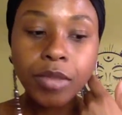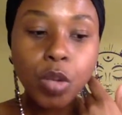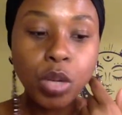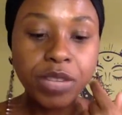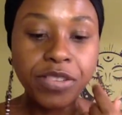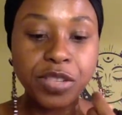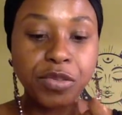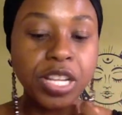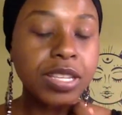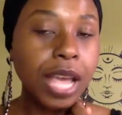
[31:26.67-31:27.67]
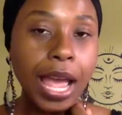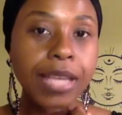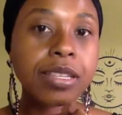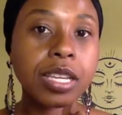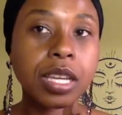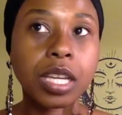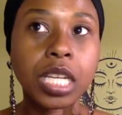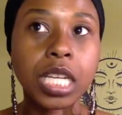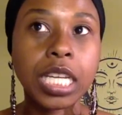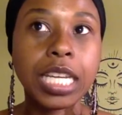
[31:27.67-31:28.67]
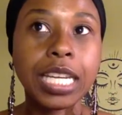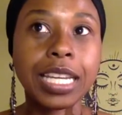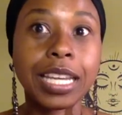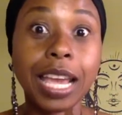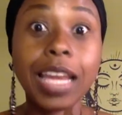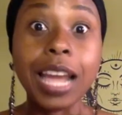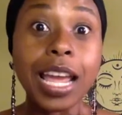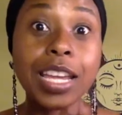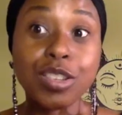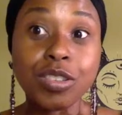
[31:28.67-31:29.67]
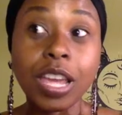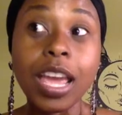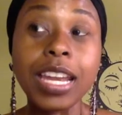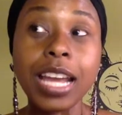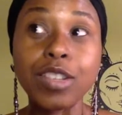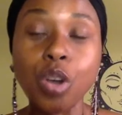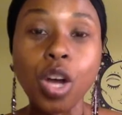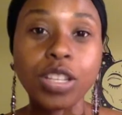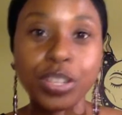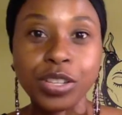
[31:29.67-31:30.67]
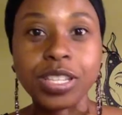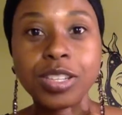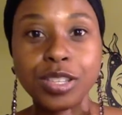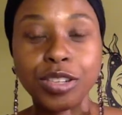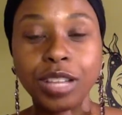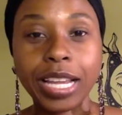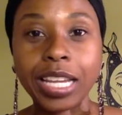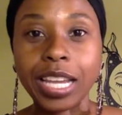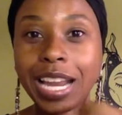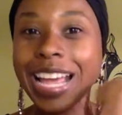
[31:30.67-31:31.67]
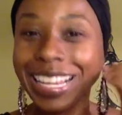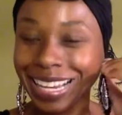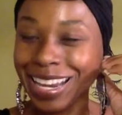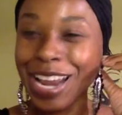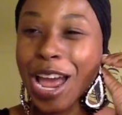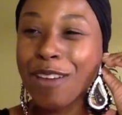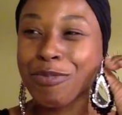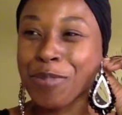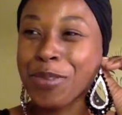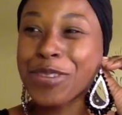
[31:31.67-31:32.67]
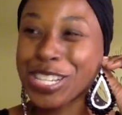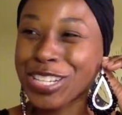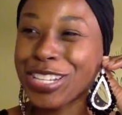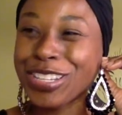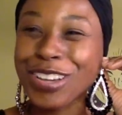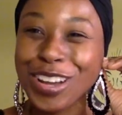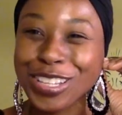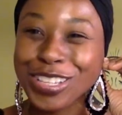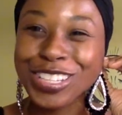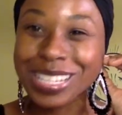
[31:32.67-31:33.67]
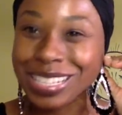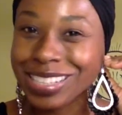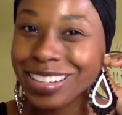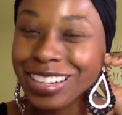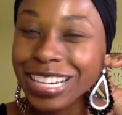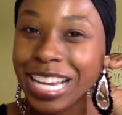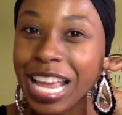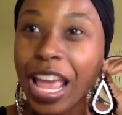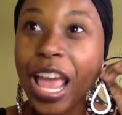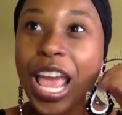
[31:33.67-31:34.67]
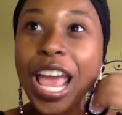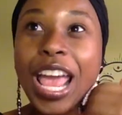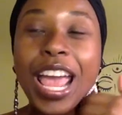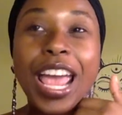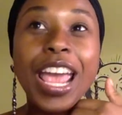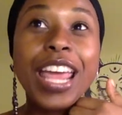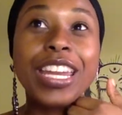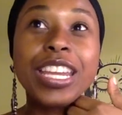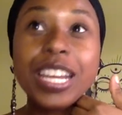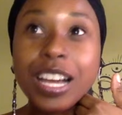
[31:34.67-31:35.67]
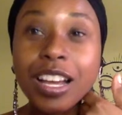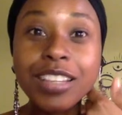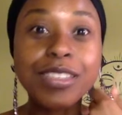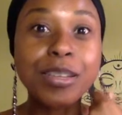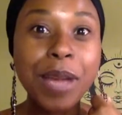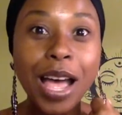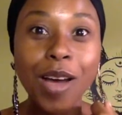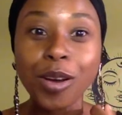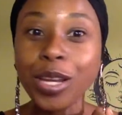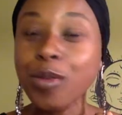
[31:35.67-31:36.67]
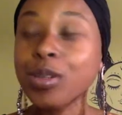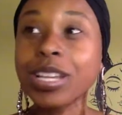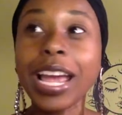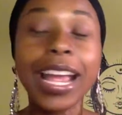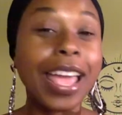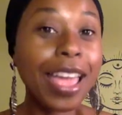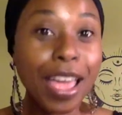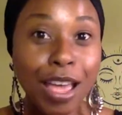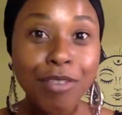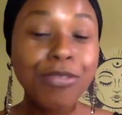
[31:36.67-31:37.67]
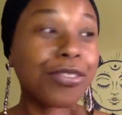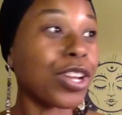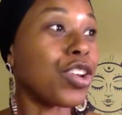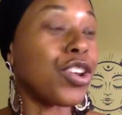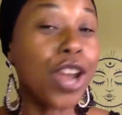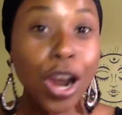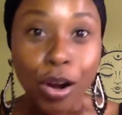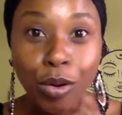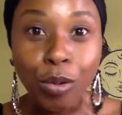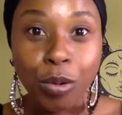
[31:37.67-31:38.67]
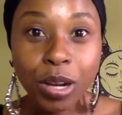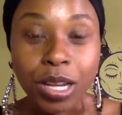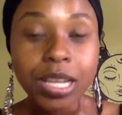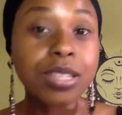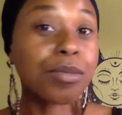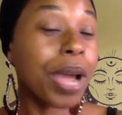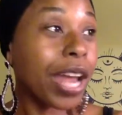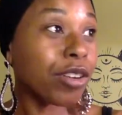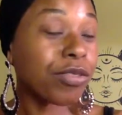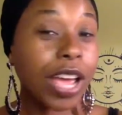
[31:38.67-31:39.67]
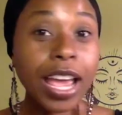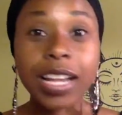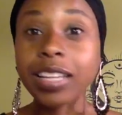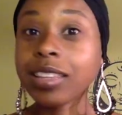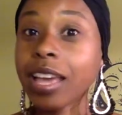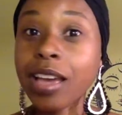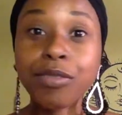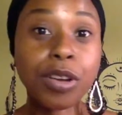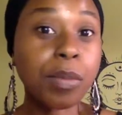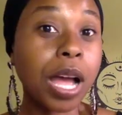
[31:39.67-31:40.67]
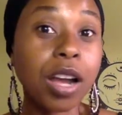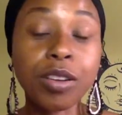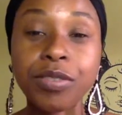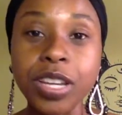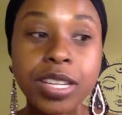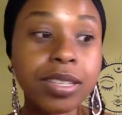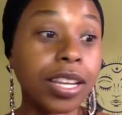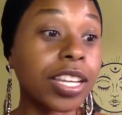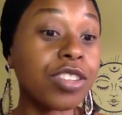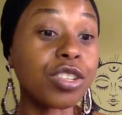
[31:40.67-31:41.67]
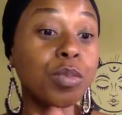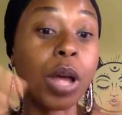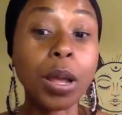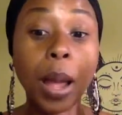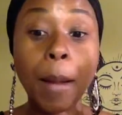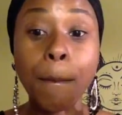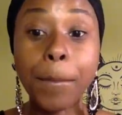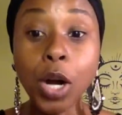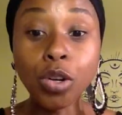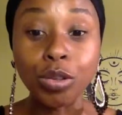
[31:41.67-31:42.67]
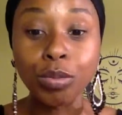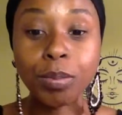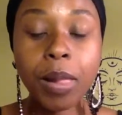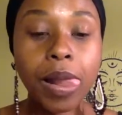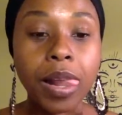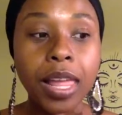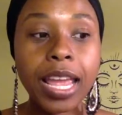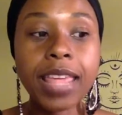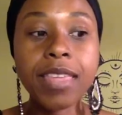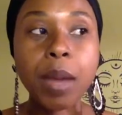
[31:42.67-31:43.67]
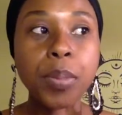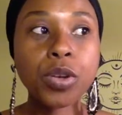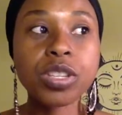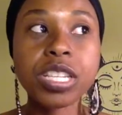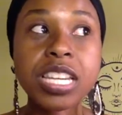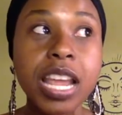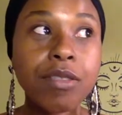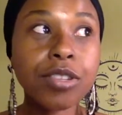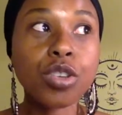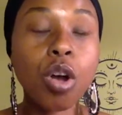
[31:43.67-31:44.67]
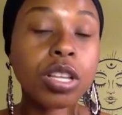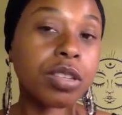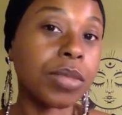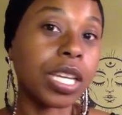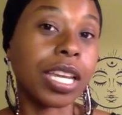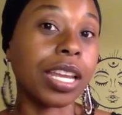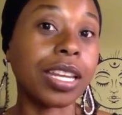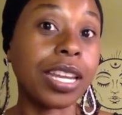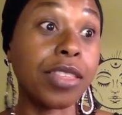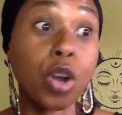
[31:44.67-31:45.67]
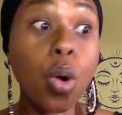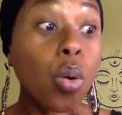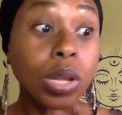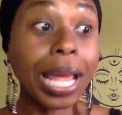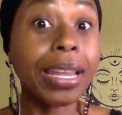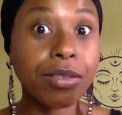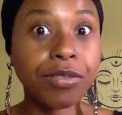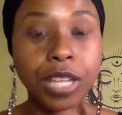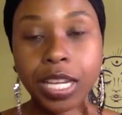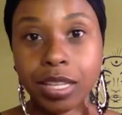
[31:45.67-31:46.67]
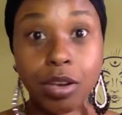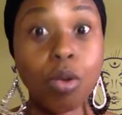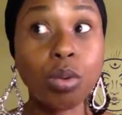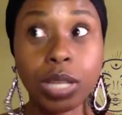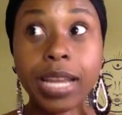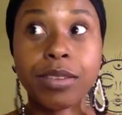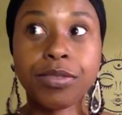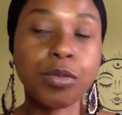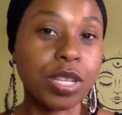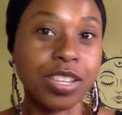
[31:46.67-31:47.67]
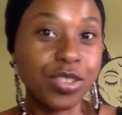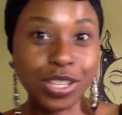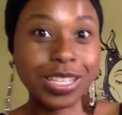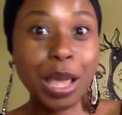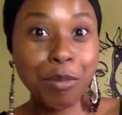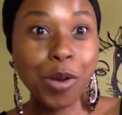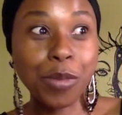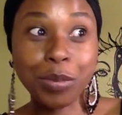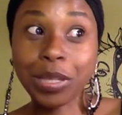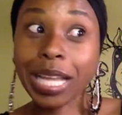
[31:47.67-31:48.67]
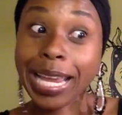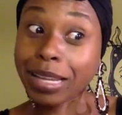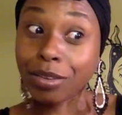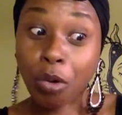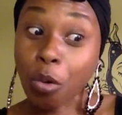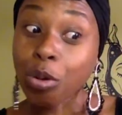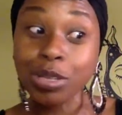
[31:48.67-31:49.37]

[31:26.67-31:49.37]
one of his friends asking, can I, can I talk to your sister? Like, can I, can I have permission to talk to your sister? And he cussed him out. He was like, F no. As a matter of fact, get the F up out of her face. Like he just like, boom. And that person never talked to me again in their whole life, like their whole life. It wasn't just that moment, but like the whole